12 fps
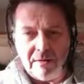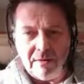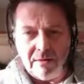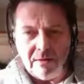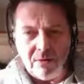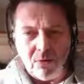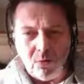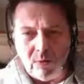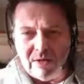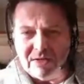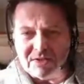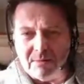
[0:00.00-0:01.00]
Big pharma.
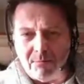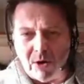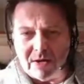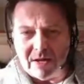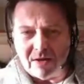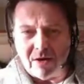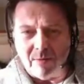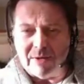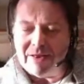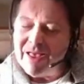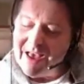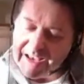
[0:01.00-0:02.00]
Where is the money
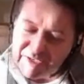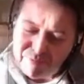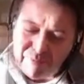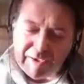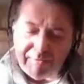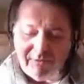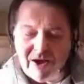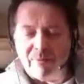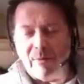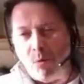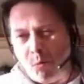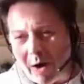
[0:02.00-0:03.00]
coming? It's big
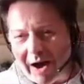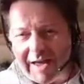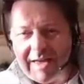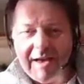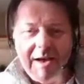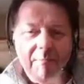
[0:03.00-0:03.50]
pharma. Why?